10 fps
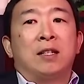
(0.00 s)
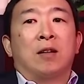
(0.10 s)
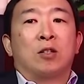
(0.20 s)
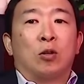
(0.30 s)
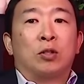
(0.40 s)
Now the
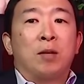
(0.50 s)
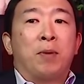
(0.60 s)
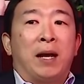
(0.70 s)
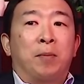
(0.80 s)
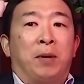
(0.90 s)
social
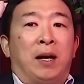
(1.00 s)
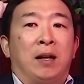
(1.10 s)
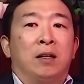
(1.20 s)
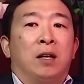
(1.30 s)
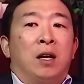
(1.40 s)
impact
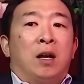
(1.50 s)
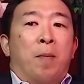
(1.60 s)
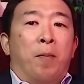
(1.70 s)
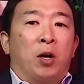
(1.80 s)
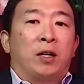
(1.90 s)
bond
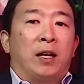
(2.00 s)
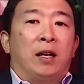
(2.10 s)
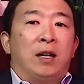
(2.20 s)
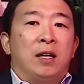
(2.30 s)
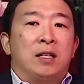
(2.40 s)
market
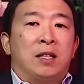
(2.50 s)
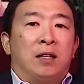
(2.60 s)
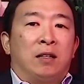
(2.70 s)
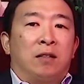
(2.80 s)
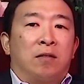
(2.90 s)
is
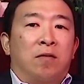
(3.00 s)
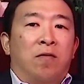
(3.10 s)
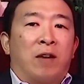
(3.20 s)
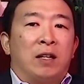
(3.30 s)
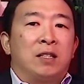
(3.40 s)
still
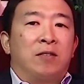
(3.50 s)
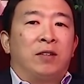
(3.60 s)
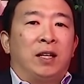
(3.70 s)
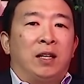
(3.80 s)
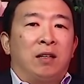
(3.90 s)

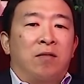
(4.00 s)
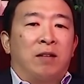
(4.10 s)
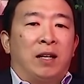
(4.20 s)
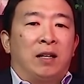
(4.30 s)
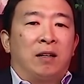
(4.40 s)
relatively
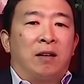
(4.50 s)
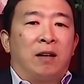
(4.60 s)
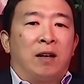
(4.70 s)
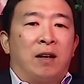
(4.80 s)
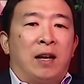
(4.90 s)
like
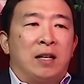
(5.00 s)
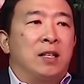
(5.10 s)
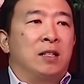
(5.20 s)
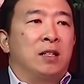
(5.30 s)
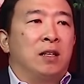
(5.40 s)

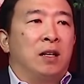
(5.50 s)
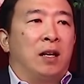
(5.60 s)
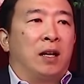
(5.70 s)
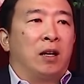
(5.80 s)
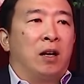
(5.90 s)
nascent and
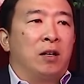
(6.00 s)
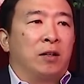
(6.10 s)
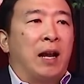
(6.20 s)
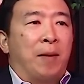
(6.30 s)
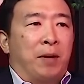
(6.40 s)
like
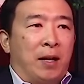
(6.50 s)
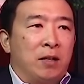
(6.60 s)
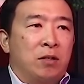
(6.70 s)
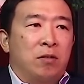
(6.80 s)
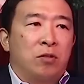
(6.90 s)

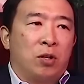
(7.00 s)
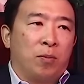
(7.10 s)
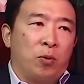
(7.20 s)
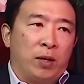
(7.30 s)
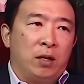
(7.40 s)
undercapitalized to your
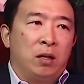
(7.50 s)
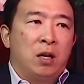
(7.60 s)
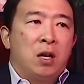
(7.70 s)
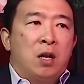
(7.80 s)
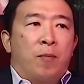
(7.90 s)
point.
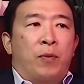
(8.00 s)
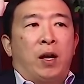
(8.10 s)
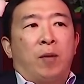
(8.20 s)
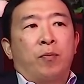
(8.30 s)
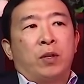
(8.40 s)

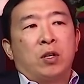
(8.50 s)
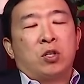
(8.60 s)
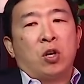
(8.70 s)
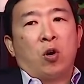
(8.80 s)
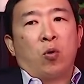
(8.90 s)
Um,
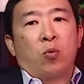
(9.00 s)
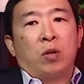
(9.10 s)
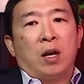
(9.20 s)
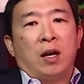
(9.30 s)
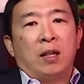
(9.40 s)
so
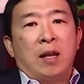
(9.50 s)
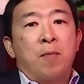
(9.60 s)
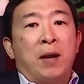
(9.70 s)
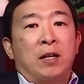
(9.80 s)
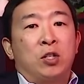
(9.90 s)
uh, the
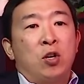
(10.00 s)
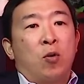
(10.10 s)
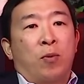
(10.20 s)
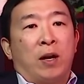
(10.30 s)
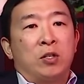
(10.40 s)
Impact
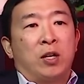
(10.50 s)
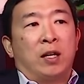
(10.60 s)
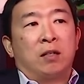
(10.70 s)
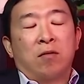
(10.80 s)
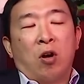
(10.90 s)
Genome
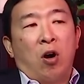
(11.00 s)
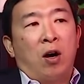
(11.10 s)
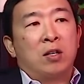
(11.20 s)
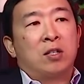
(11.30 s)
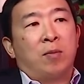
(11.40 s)
Project,
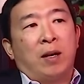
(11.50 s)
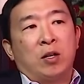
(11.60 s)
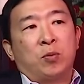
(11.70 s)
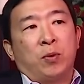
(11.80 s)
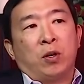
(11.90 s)
awesome
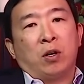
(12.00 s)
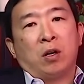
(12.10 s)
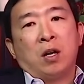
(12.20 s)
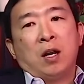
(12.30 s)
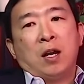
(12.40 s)
entrepreneur
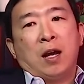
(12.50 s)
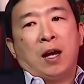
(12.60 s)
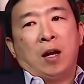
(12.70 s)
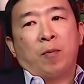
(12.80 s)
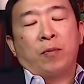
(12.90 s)

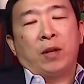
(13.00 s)
um,